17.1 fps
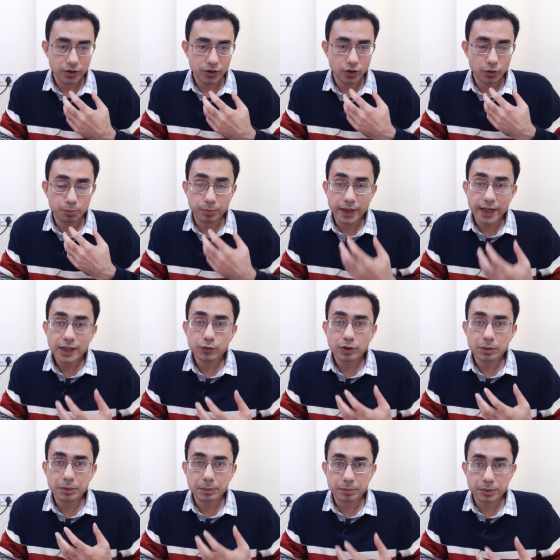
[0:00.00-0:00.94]
your brain
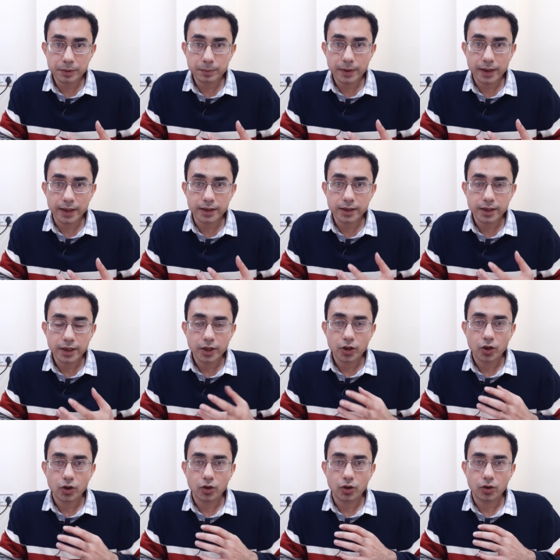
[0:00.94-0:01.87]
will be prepared
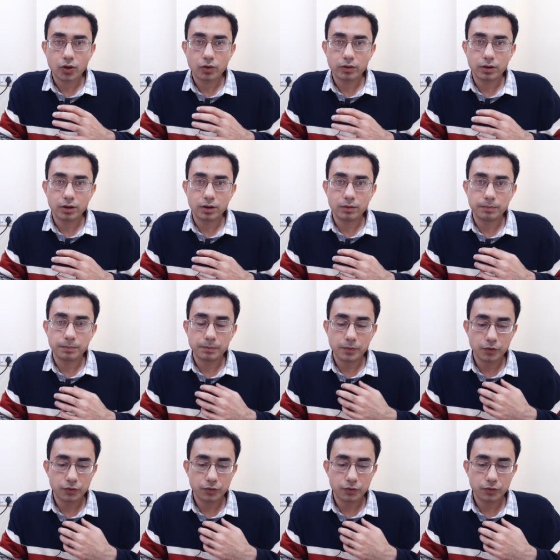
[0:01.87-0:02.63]
to